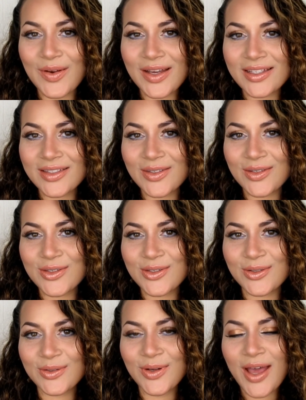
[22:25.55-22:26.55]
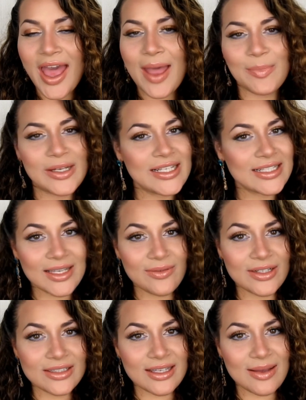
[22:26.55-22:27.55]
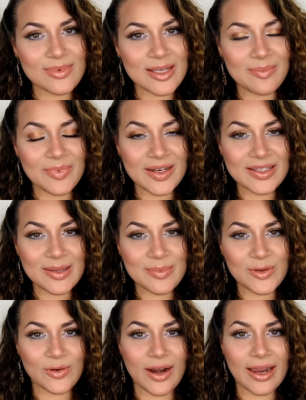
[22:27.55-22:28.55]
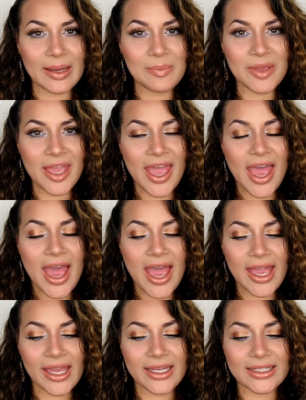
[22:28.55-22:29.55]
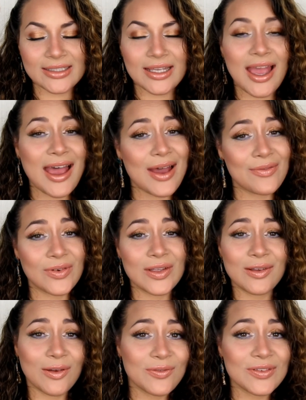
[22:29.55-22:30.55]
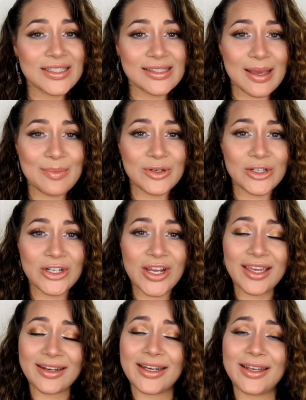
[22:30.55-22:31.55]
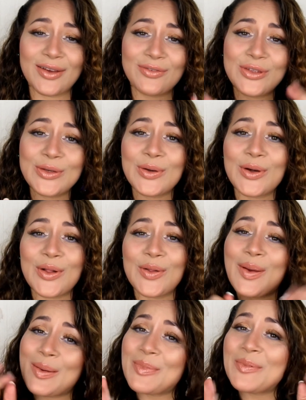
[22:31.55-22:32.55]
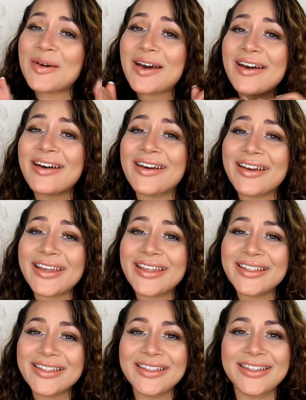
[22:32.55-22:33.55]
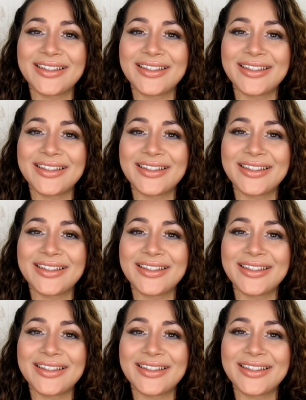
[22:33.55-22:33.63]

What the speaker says: As usual, please give it a thumbs up and a subscribe, and have a lovely summer, and I love you all, and bye bye.